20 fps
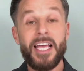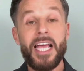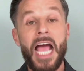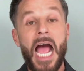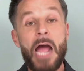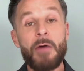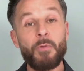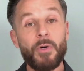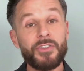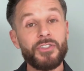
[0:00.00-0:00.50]

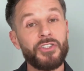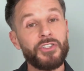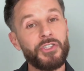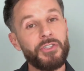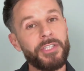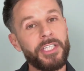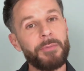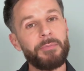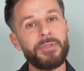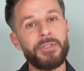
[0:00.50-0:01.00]
I wanted to
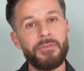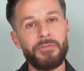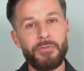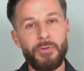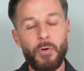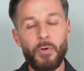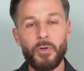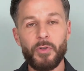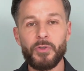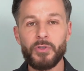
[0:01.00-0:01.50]
keep the
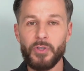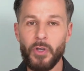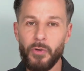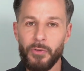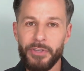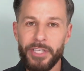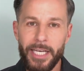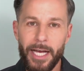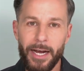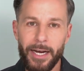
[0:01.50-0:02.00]
focus
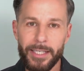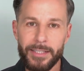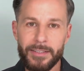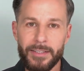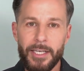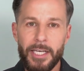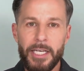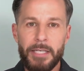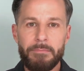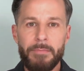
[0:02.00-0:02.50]
on the eyes
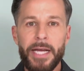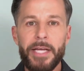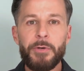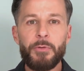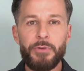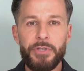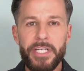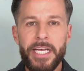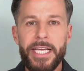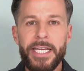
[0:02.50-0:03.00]
by
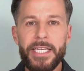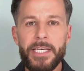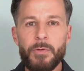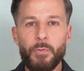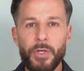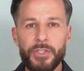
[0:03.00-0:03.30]
creating